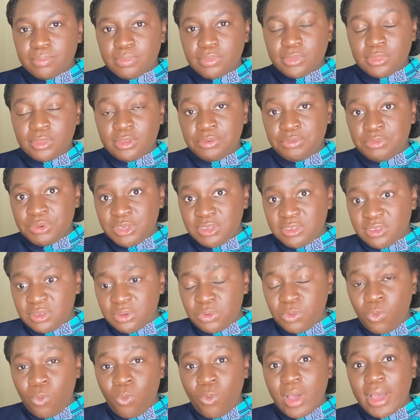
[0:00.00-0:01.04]
The
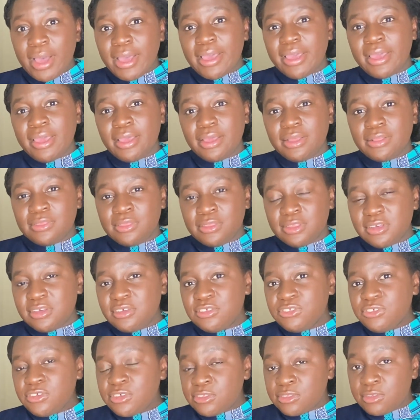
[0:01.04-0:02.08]
reason why this
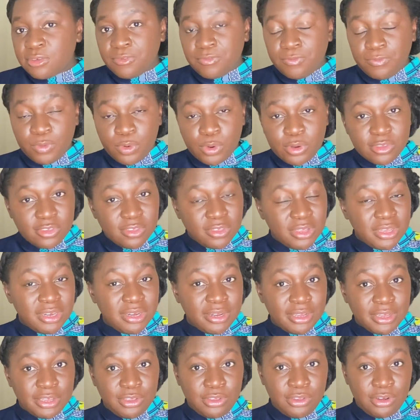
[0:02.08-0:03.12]
is the first thing
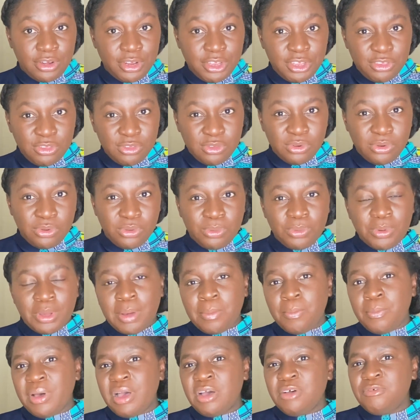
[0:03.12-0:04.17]
that you need to do,
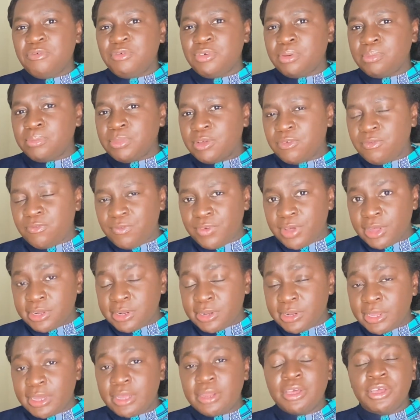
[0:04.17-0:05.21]
apart from the fact
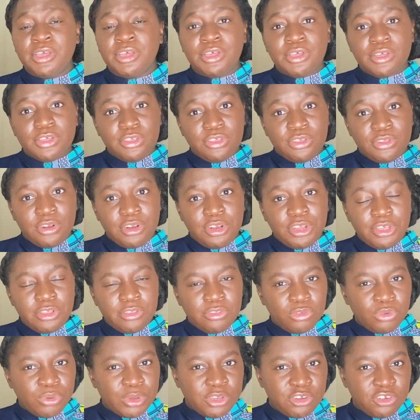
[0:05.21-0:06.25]
that you need
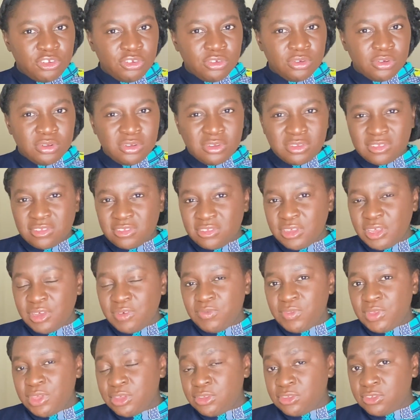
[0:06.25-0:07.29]
to ensure the
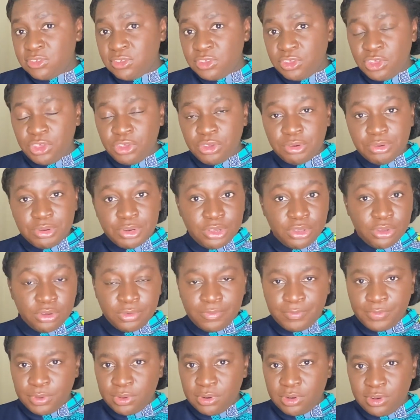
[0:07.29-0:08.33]
safety and security of
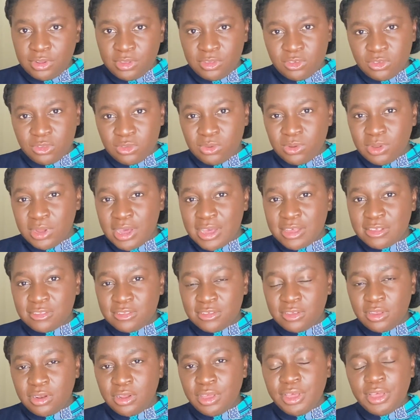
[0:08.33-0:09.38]
your digital
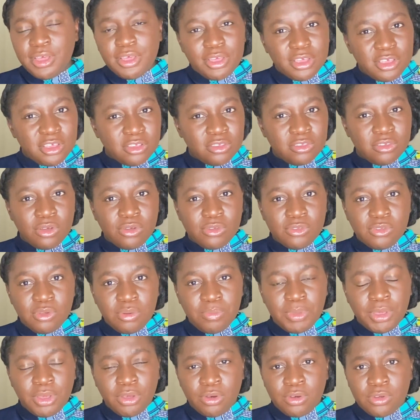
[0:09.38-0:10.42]
asset, is also
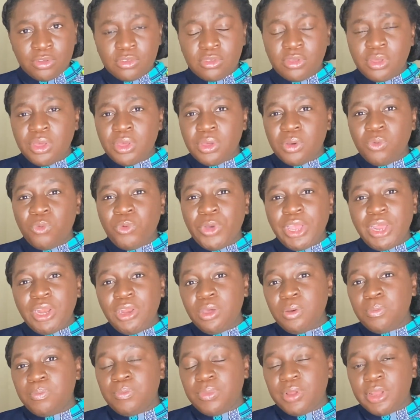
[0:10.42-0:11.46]
because when you
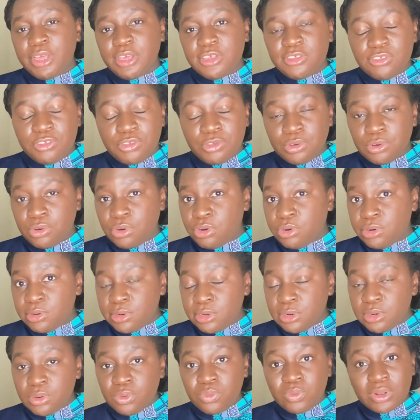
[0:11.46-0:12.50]
place your
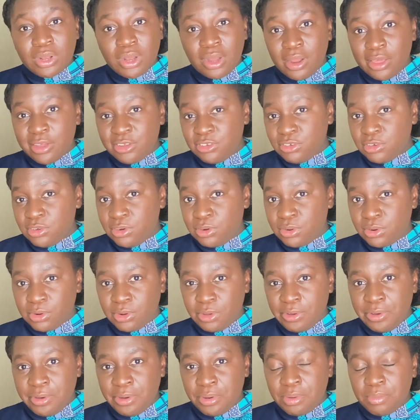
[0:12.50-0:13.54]
order with
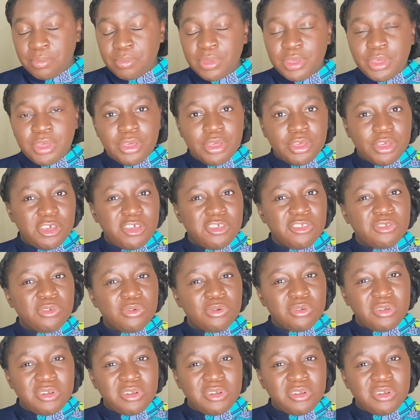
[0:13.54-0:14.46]
ledger.com, it could